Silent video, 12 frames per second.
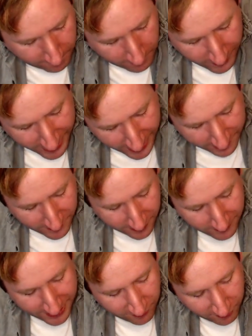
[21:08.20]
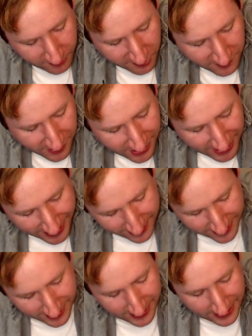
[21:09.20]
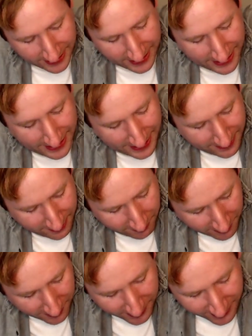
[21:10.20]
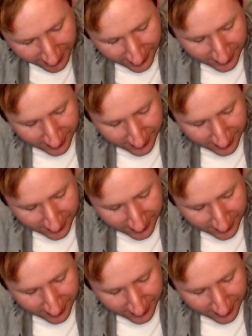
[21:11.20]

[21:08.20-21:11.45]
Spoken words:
Wait, I found a way to remove it, and then I think we're good.